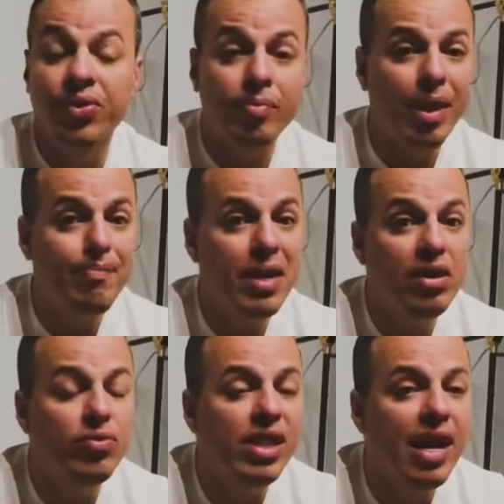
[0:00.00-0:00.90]
By being
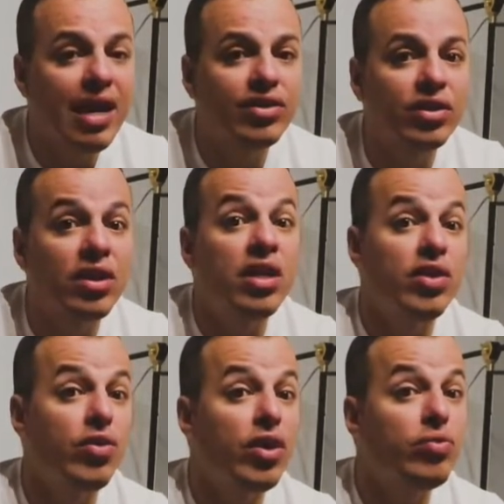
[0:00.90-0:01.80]
relaxed,
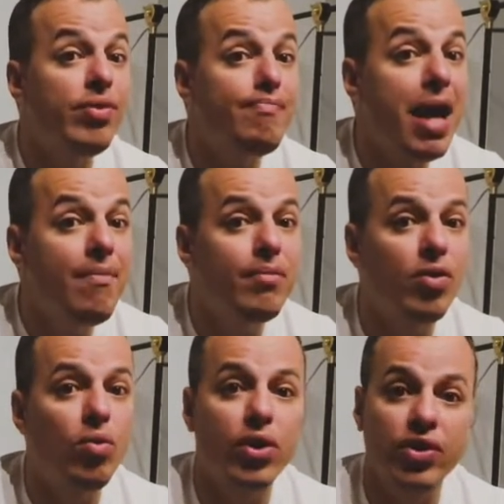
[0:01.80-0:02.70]
you're gonna remember
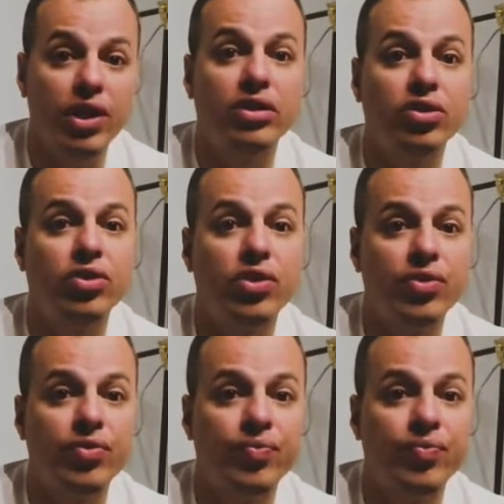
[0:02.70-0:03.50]
what you need to do.